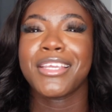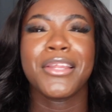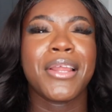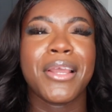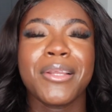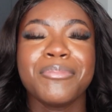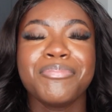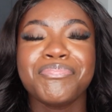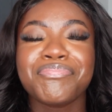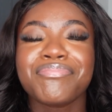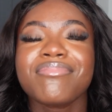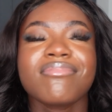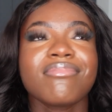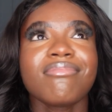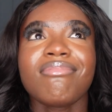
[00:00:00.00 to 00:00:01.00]
you know.
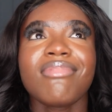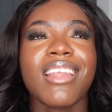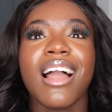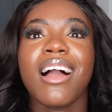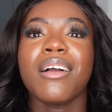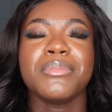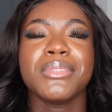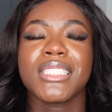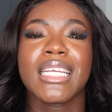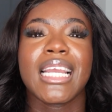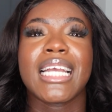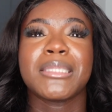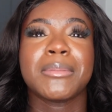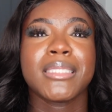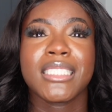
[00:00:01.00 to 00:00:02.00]
So
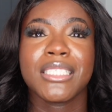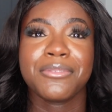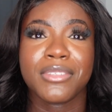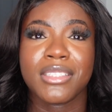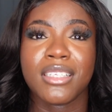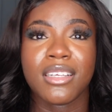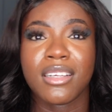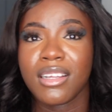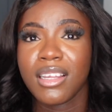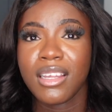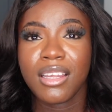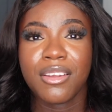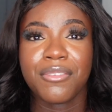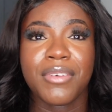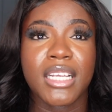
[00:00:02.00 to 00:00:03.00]
yeah, especially for the
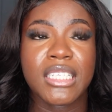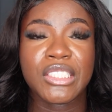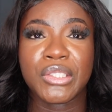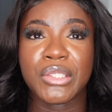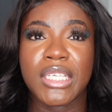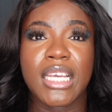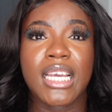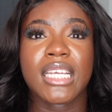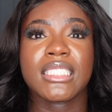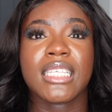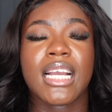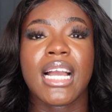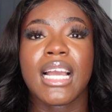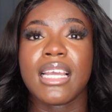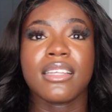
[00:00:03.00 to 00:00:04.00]
first 2 years,
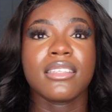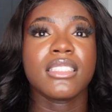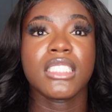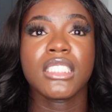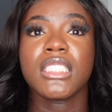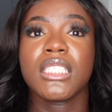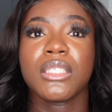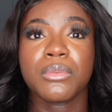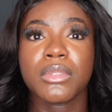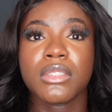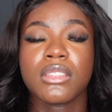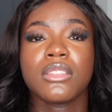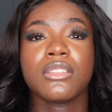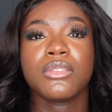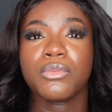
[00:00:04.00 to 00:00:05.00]
like I literally
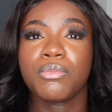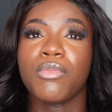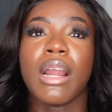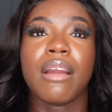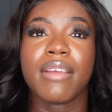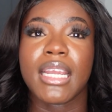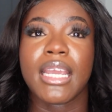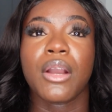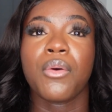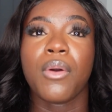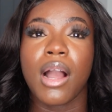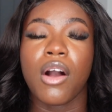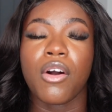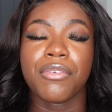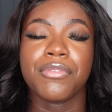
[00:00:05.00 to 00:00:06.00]
was wearing it
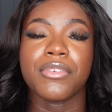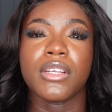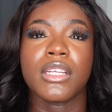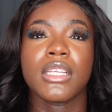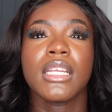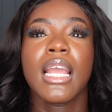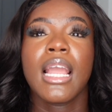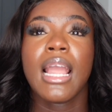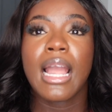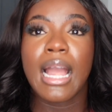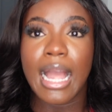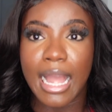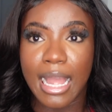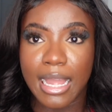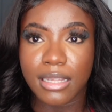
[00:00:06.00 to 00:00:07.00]
quite often.
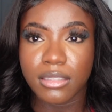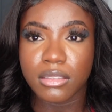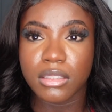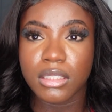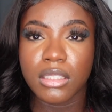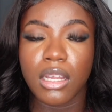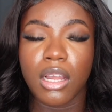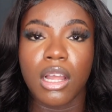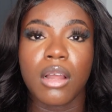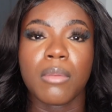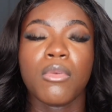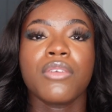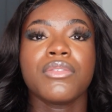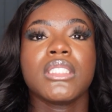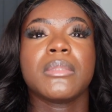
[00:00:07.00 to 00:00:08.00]
And
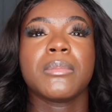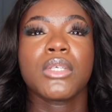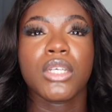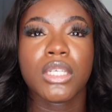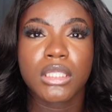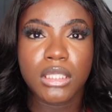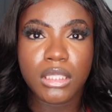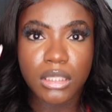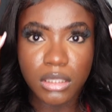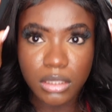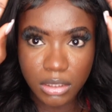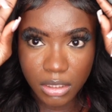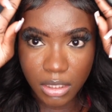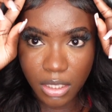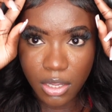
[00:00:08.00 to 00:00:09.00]
obviously because
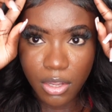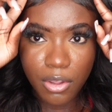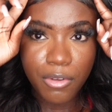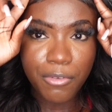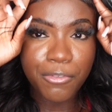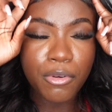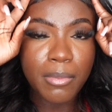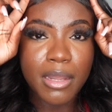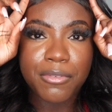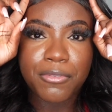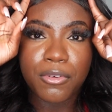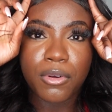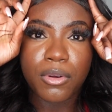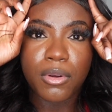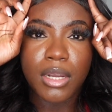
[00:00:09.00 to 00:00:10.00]
it's
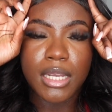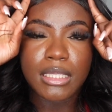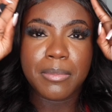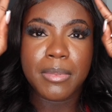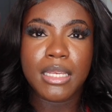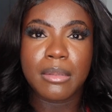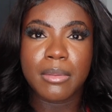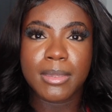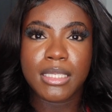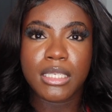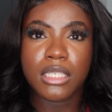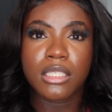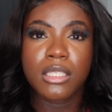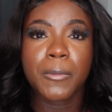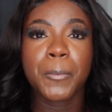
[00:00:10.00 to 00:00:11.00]
4x4, it's a bit
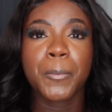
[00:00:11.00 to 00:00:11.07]
limited